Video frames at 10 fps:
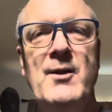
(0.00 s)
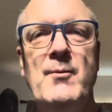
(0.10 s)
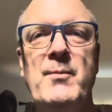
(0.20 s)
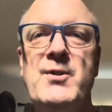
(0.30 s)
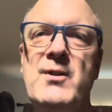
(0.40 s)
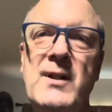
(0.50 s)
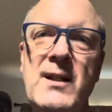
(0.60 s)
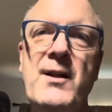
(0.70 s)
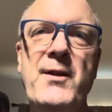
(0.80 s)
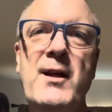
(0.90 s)
but you need
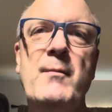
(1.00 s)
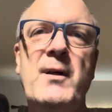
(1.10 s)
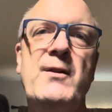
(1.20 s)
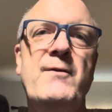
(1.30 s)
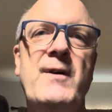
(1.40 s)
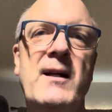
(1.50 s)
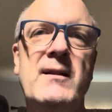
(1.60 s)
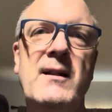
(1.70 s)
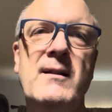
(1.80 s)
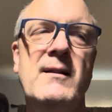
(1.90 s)
to think about the fact
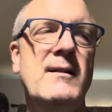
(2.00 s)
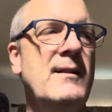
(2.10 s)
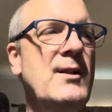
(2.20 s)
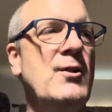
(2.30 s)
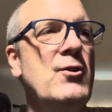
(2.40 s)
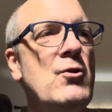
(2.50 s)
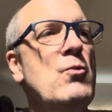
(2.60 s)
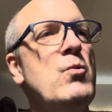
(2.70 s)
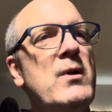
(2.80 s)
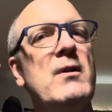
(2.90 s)
that you
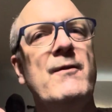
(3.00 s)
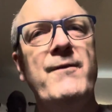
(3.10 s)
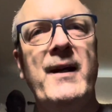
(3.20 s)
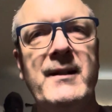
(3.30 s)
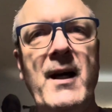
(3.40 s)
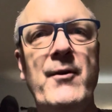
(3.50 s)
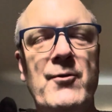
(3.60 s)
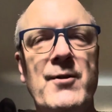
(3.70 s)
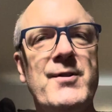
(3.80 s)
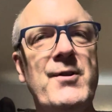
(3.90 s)
will affect
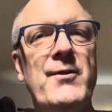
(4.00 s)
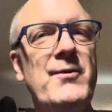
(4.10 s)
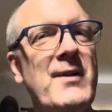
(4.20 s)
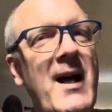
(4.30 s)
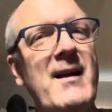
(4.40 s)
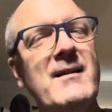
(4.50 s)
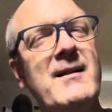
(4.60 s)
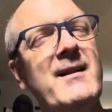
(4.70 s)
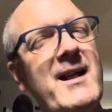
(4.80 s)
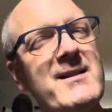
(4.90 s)
others. So they're not,
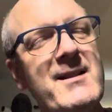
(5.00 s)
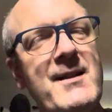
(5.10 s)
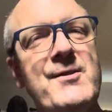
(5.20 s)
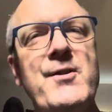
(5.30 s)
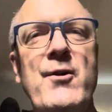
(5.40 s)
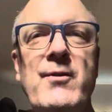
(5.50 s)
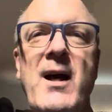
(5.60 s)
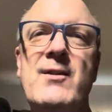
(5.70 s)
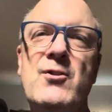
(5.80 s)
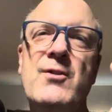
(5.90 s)
in that sense, they're
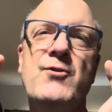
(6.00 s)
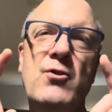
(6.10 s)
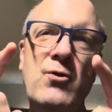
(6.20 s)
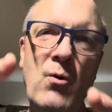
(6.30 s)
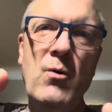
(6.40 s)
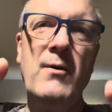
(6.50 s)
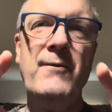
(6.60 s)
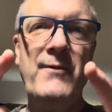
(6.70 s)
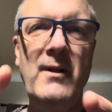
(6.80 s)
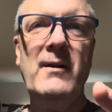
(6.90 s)
not just your
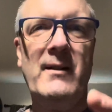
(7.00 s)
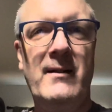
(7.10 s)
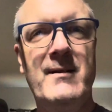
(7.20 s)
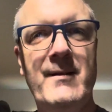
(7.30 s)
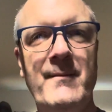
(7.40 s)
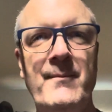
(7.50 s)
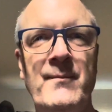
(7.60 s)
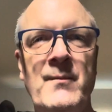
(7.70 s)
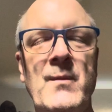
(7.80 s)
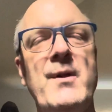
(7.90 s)
feelings.
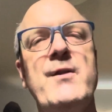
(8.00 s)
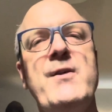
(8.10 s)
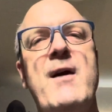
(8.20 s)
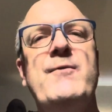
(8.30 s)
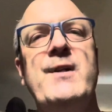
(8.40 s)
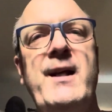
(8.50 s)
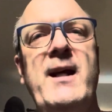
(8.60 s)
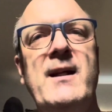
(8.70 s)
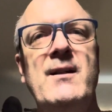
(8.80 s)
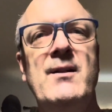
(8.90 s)
The thought for
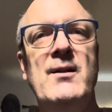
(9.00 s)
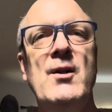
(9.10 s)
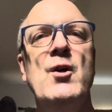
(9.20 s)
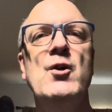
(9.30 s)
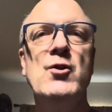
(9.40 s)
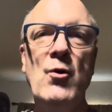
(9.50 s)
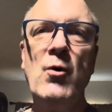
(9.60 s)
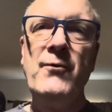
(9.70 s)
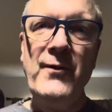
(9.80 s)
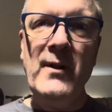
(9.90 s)
today
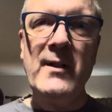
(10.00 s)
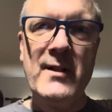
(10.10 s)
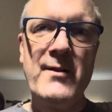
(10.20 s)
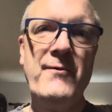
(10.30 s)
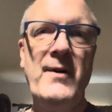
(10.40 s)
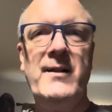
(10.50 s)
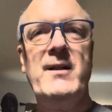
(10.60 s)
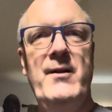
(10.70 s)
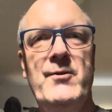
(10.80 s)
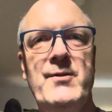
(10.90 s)
your feelings affect
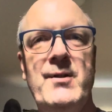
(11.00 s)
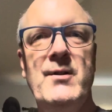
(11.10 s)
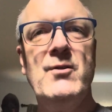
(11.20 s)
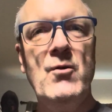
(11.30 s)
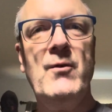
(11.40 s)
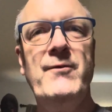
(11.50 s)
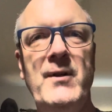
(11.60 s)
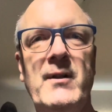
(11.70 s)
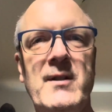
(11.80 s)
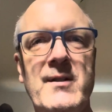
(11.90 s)
others. Your
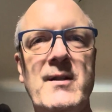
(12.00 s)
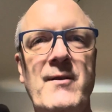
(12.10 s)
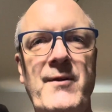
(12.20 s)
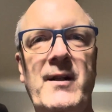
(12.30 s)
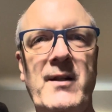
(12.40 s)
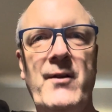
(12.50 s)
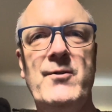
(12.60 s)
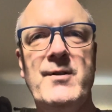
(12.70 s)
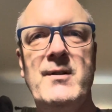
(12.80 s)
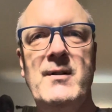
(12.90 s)
feelings affect
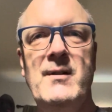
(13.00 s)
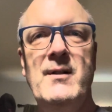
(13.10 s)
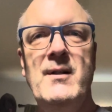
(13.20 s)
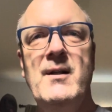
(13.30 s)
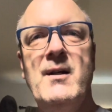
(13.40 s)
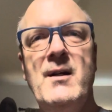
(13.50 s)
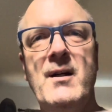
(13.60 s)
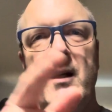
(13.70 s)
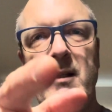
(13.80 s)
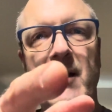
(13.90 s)
others.
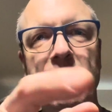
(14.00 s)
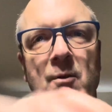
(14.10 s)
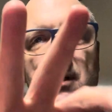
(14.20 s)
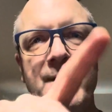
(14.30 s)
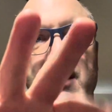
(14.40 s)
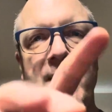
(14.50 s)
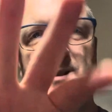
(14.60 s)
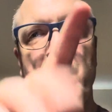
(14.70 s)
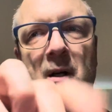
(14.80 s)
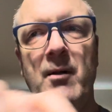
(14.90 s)
I love you. I'll see you again
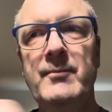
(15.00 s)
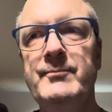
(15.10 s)
tomorrow.